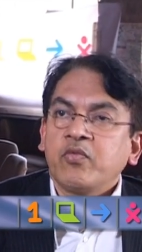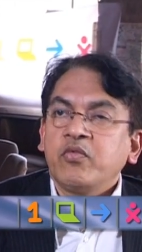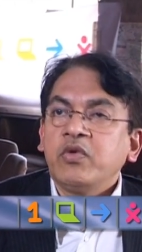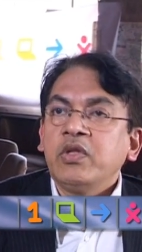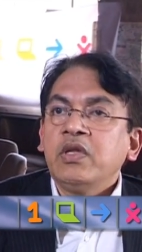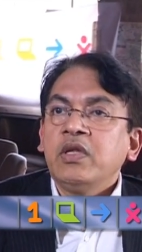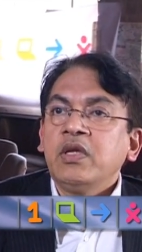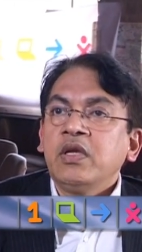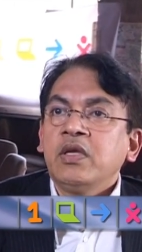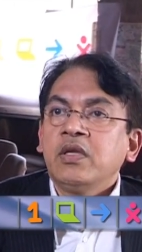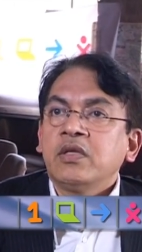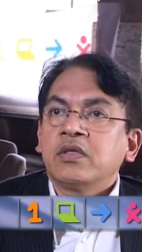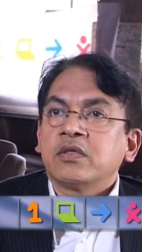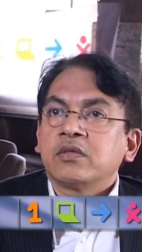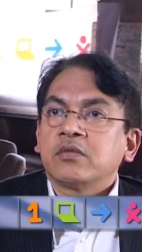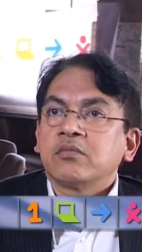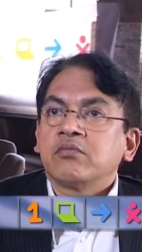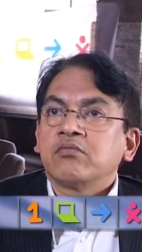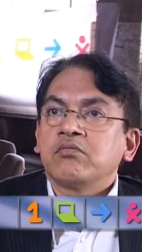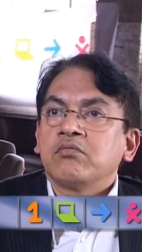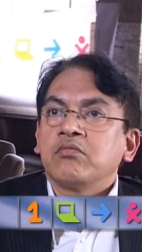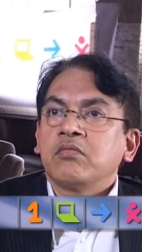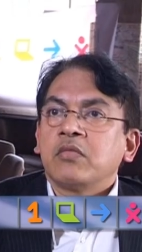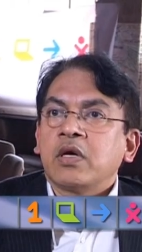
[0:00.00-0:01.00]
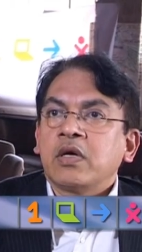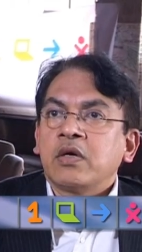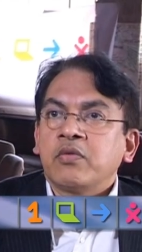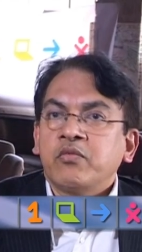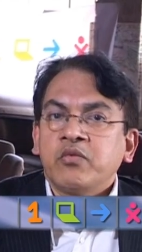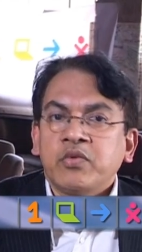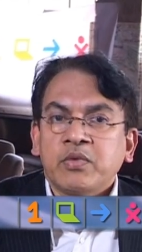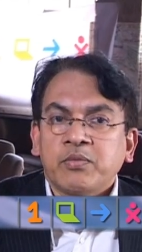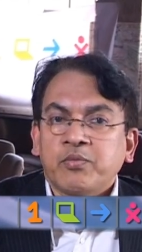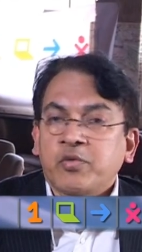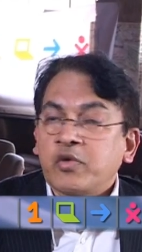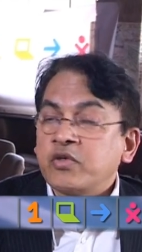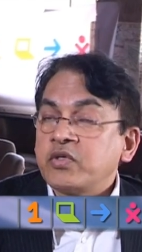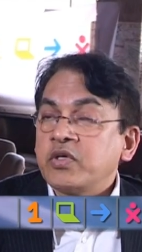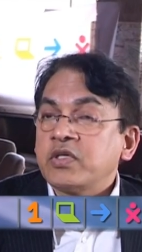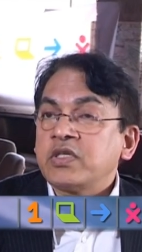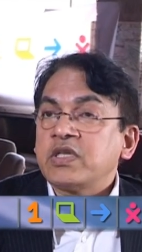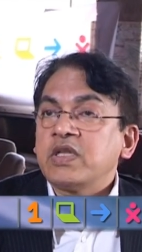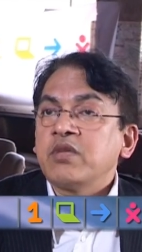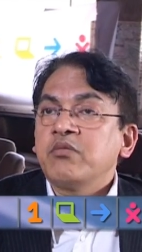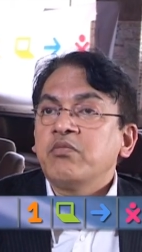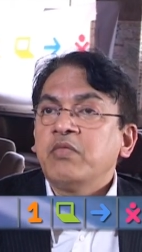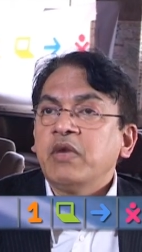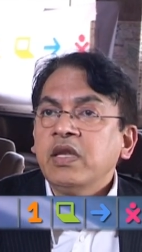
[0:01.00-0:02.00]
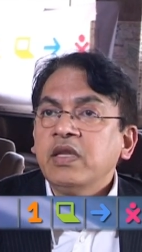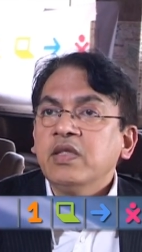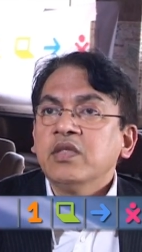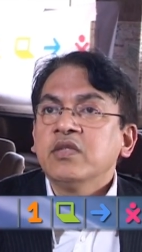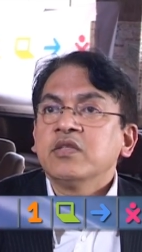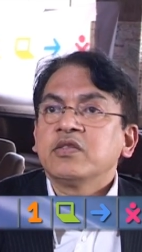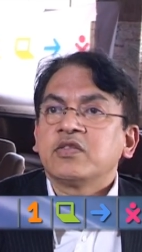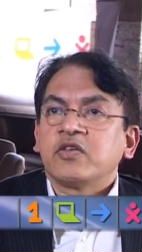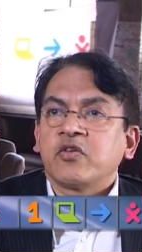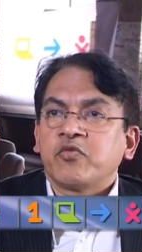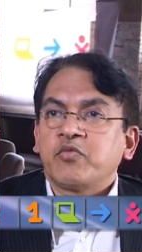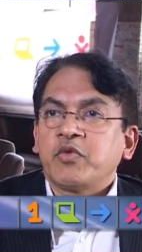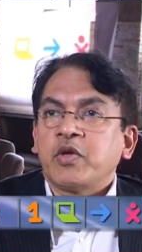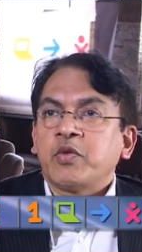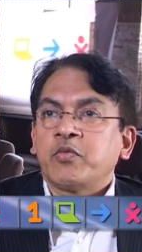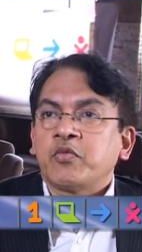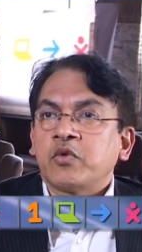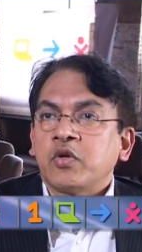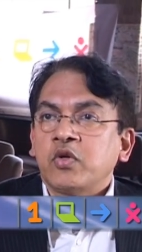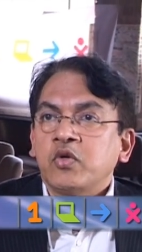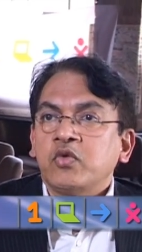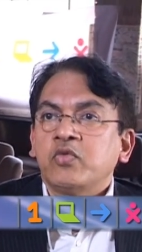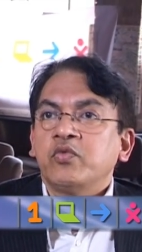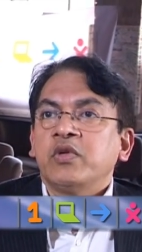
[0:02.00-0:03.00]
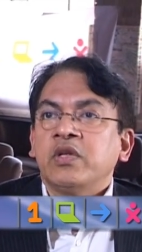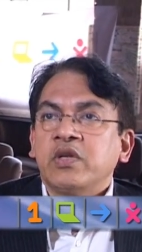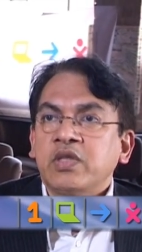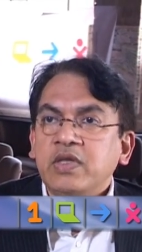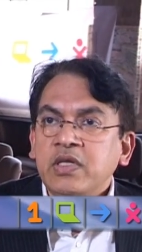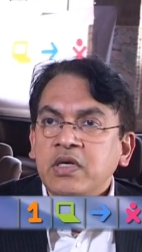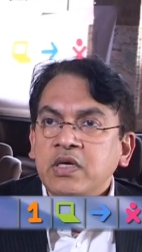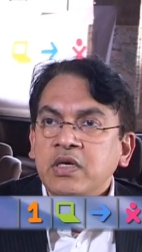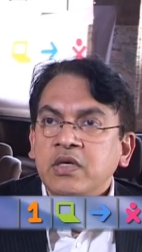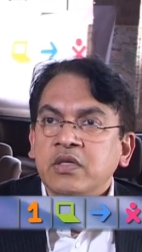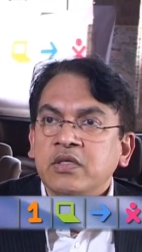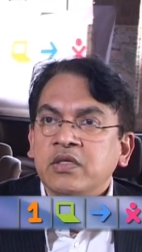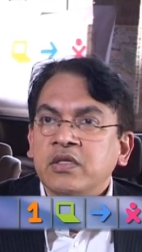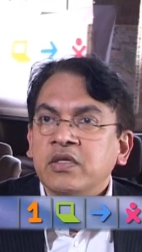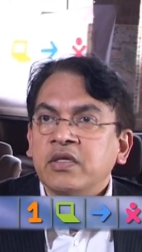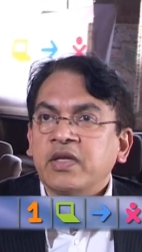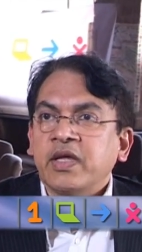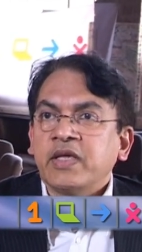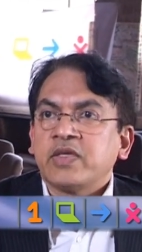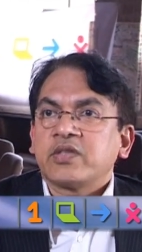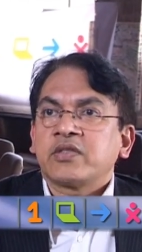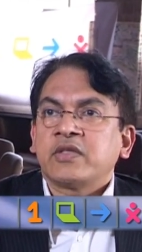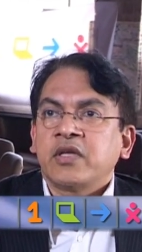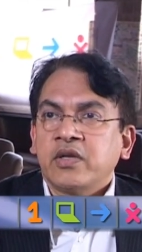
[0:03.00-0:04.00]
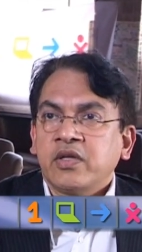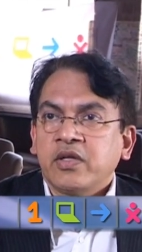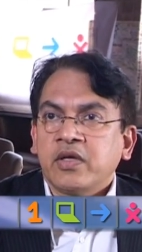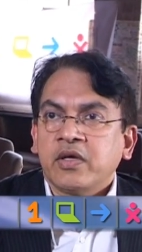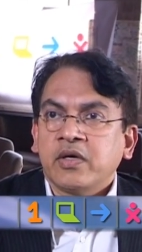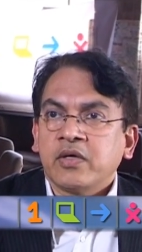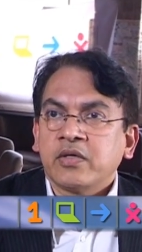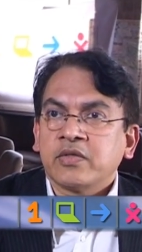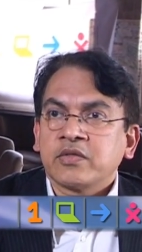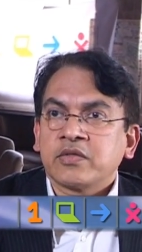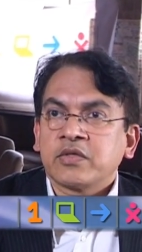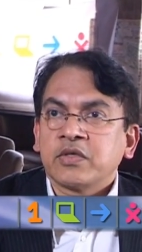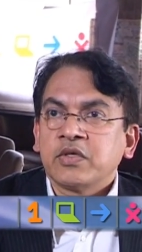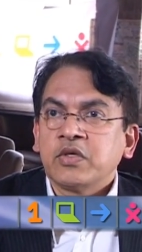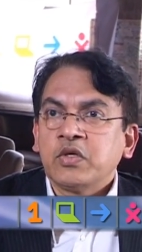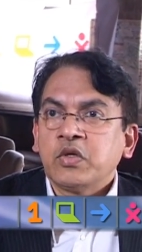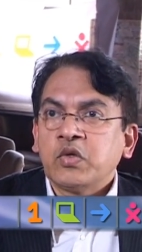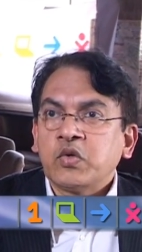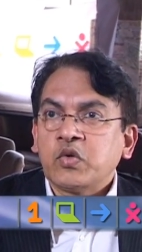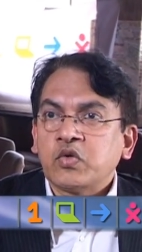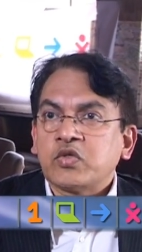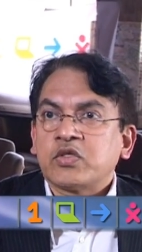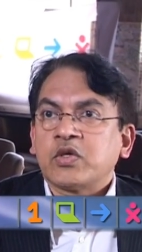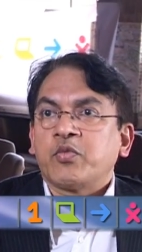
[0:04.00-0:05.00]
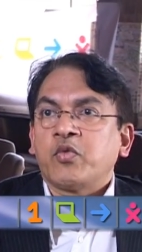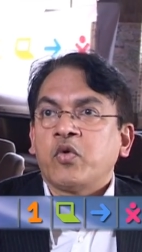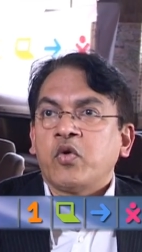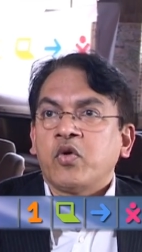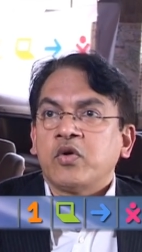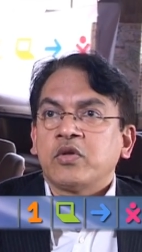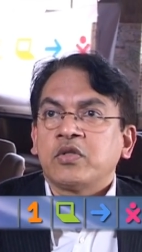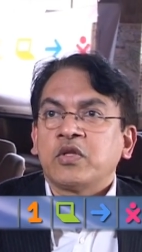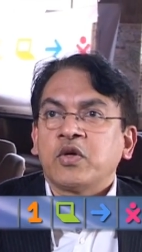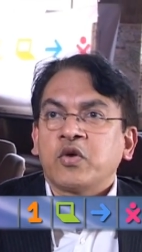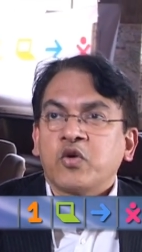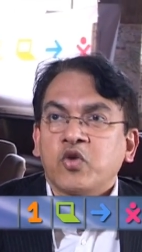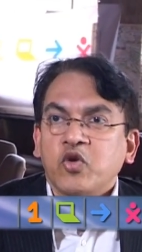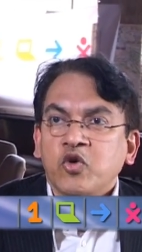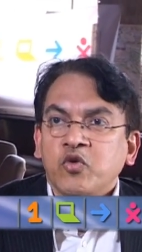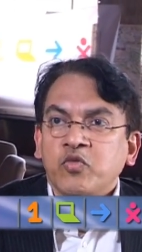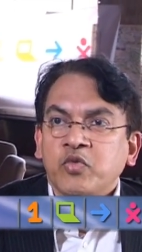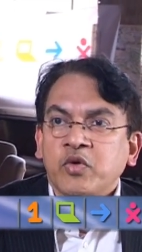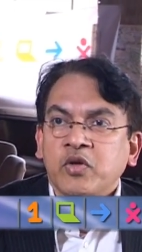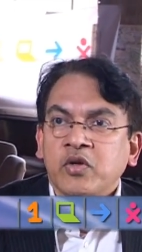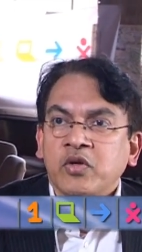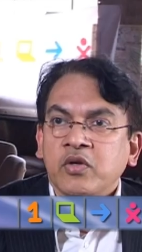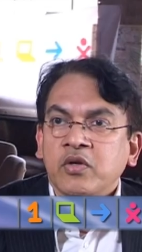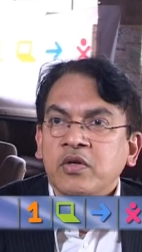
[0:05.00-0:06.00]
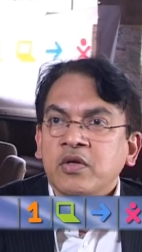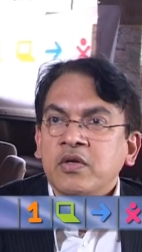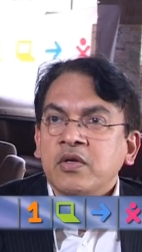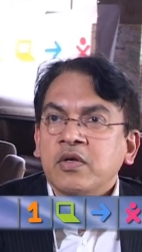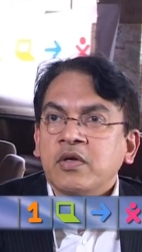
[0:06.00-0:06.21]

We're projecting millions of people who we need in the next 10 years to support the global